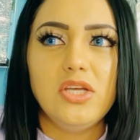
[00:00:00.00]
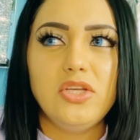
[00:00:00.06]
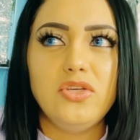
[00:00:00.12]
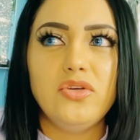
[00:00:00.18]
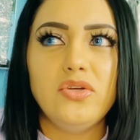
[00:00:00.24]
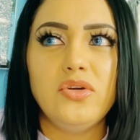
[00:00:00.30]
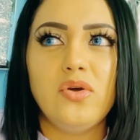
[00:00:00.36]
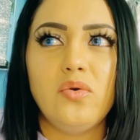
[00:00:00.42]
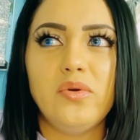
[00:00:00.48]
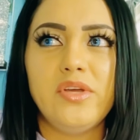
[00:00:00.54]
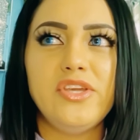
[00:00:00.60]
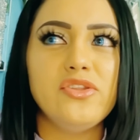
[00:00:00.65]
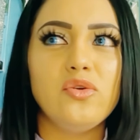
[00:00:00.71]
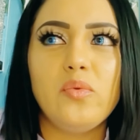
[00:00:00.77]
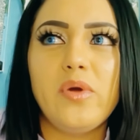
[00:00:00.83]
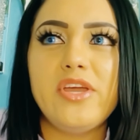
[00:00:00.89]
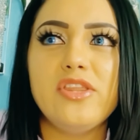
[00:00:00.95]
you know,
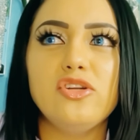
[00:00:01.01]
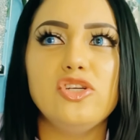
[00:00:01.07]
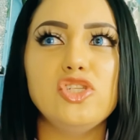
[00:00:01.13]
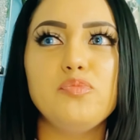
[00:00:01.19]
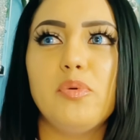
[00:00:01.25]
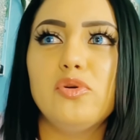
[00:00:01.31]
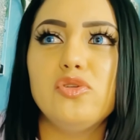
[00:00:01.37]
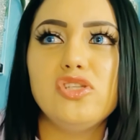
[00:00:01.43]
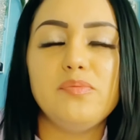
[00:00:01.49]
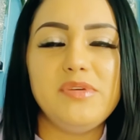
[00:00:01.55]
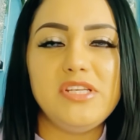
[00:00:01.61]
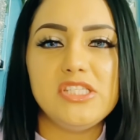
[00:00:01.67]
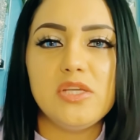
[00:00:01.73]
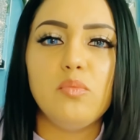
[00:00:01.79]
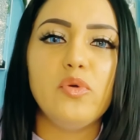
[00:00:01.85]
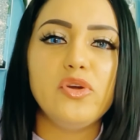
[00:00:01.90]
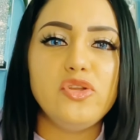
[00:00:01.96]
either way, they're supposed to be
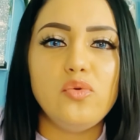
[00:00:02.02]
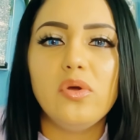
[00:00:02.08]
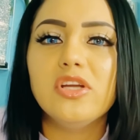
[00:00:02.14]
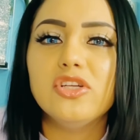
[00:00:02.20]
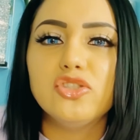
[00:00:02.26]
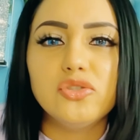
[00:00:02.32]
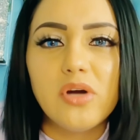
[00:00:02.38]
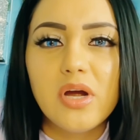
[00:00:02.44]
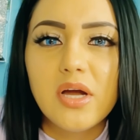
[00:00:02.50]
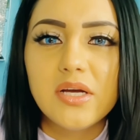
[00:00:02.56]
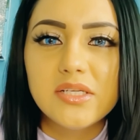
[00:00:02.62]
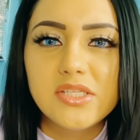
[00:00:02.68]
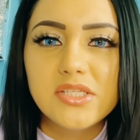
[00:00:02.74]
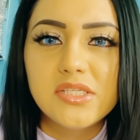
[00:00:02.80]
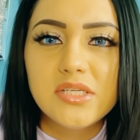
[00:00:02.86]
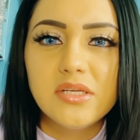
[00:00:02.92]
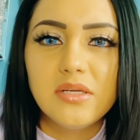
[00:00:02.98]
someone you can
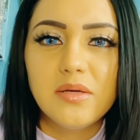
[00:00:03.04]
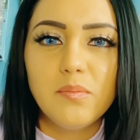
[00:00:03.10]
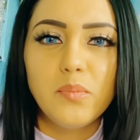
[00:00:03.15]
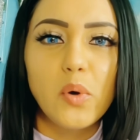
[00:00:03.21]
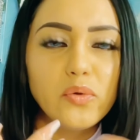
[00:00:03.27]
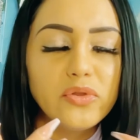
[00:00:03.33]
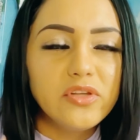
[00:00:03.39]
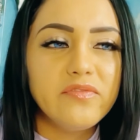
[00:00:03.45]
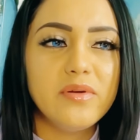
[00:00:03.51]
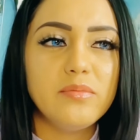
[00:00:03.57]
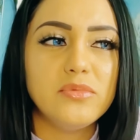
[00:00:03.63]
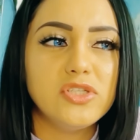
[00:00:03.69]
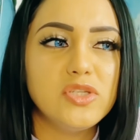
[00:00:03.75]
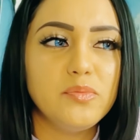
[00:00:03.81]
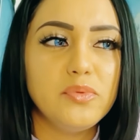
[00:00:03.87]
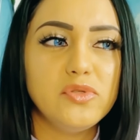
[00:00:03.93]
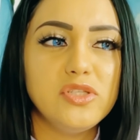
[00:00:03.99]
trust. Both of them are
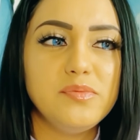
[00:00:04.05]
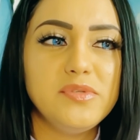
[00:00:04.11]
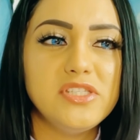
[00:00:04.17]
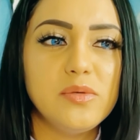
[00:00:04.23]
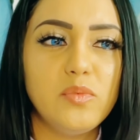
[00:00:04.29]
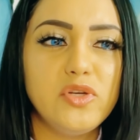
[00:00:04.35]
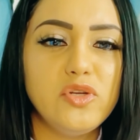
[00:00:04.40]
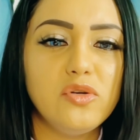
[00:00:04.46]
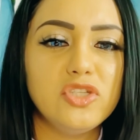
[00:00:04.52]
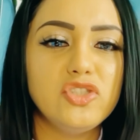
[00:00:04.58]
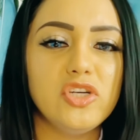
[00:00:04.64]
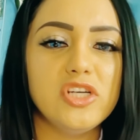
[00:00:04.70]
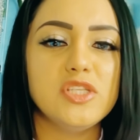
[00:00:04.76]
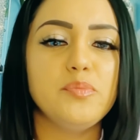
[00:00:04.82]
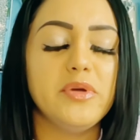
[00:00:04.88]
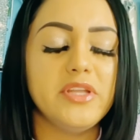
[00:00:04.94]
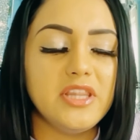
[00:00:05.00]
supposed to be someone you could
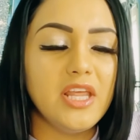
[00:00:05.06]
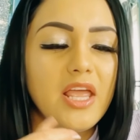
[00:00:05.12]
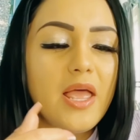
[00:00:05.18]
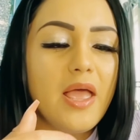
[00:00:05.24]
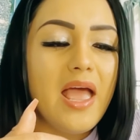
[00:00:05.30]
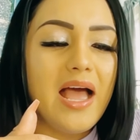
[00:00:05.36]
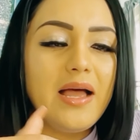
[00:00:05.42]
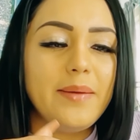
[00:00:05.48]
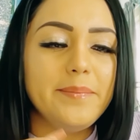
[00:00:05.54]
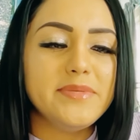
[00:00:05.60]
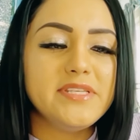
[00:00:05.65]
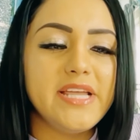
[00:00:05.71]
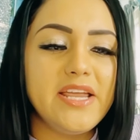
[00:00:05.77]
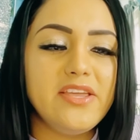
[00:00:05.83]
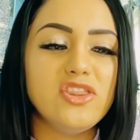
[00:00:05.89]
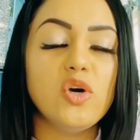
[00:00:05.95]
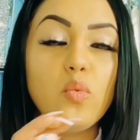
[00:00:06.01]
trust. But I'm
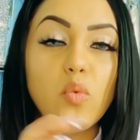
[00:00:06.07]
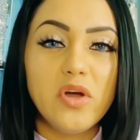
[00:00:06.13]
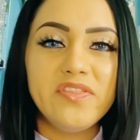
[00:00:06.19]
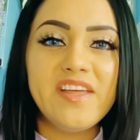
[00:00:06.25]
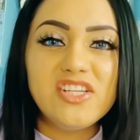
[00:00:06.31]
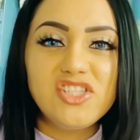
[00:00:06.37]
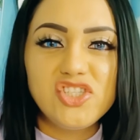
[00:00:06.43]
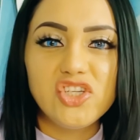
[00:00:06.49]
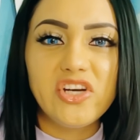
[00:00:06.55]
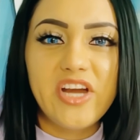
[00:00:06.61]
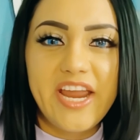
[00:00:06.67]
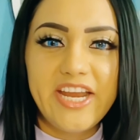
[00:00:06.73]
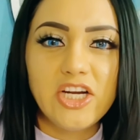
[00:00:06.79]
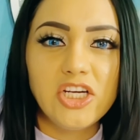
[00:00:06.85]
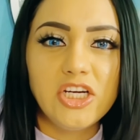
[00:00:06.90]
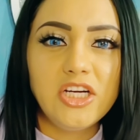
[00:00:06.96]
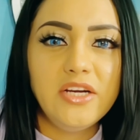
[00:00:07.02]
saying the one that's your
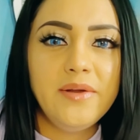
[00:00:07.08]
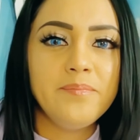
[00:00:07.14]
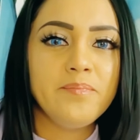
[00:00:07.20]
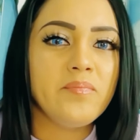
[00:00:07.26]
hater,